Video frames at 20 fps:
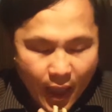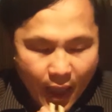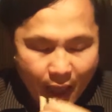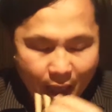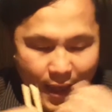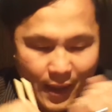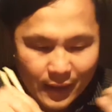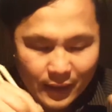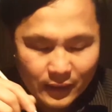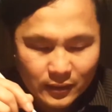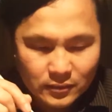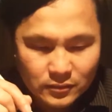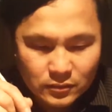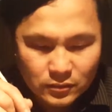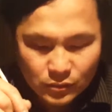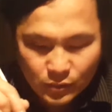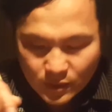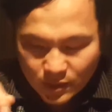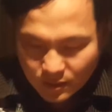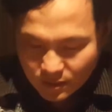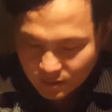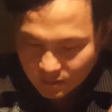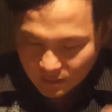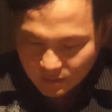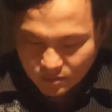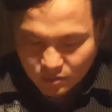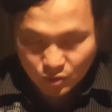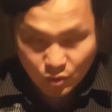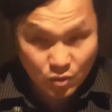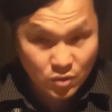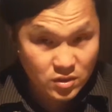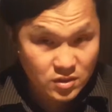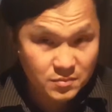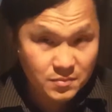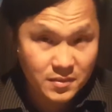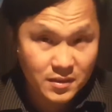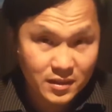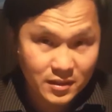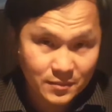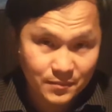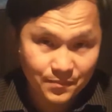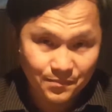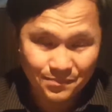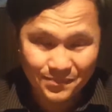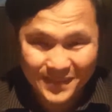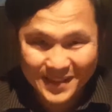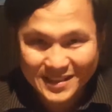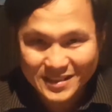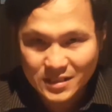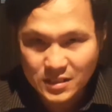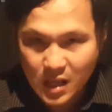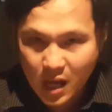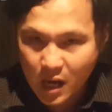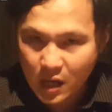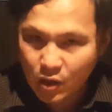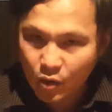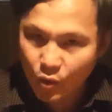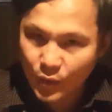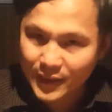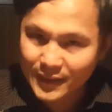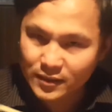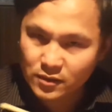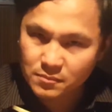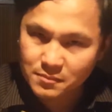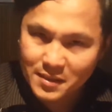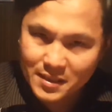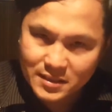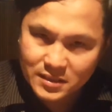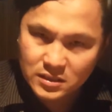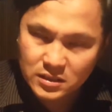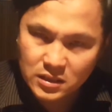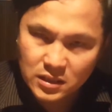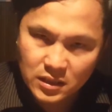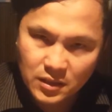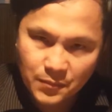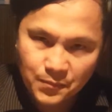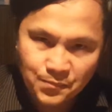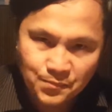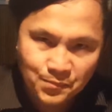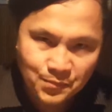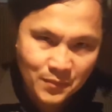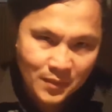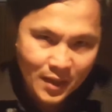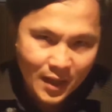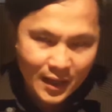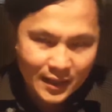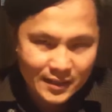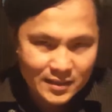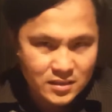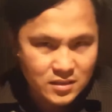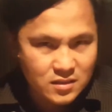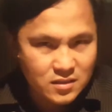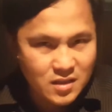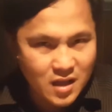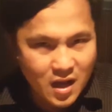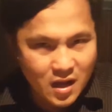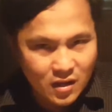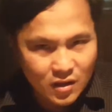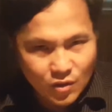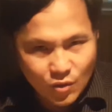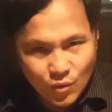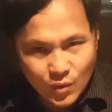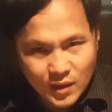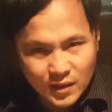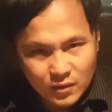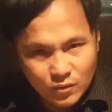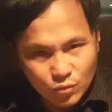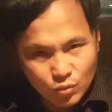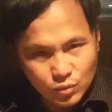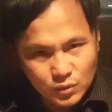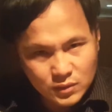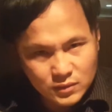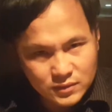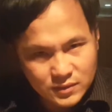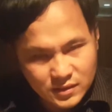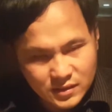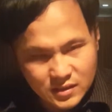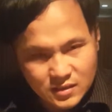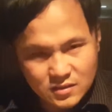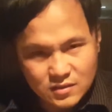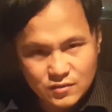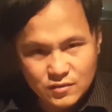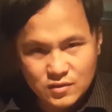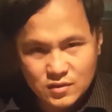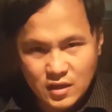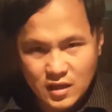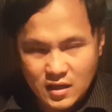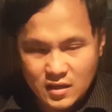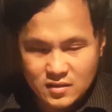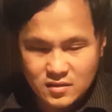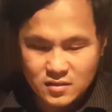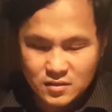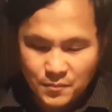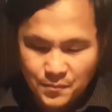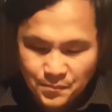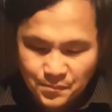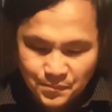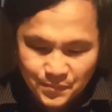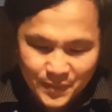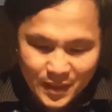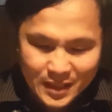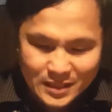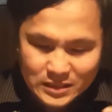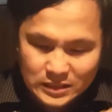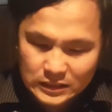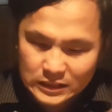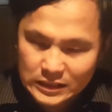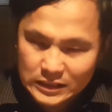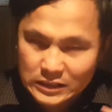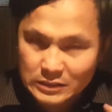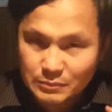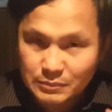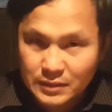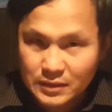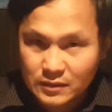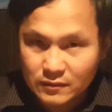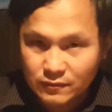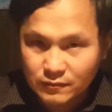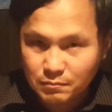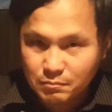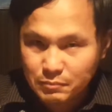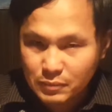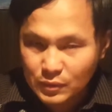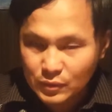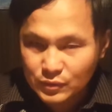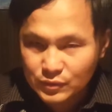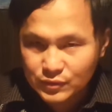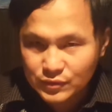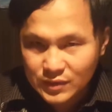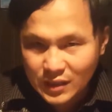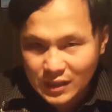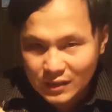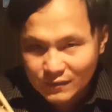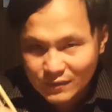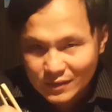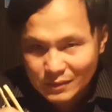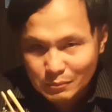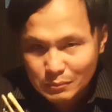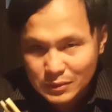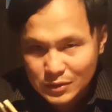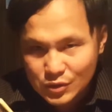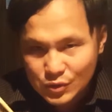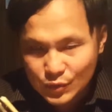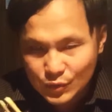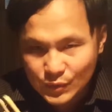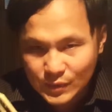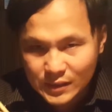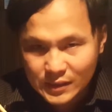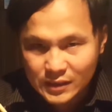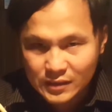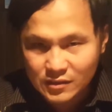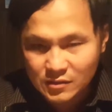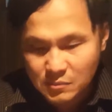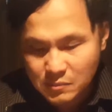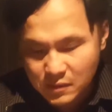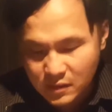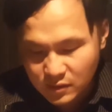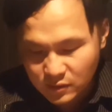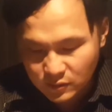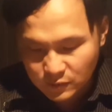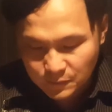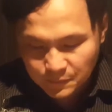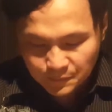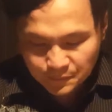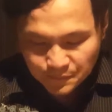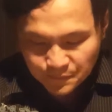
And with this horse meat, it's not quite domestic and it's not quite wilderness taste. It's a little bit of both, kind of in between, in the middle.